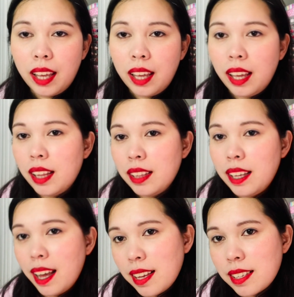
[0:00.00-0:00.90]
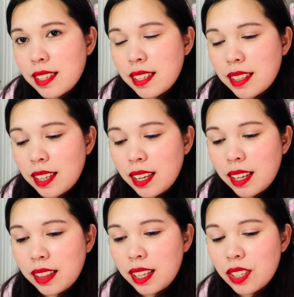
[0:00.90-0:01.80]
And yes,
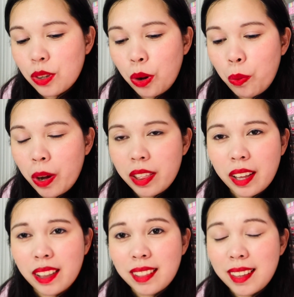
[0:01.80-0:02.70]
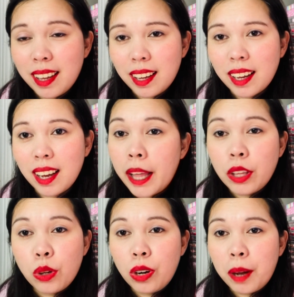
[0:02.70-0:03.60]
that's all what I think. And
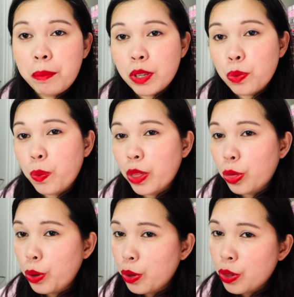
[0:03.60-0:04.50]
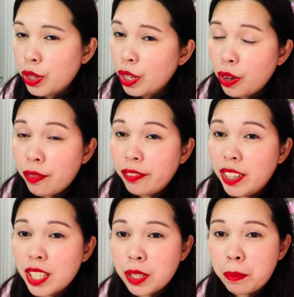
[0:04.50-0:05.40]
you lovelies, what do you think of
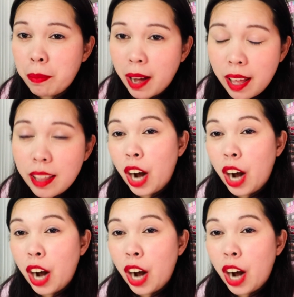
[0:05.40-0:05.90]
this month?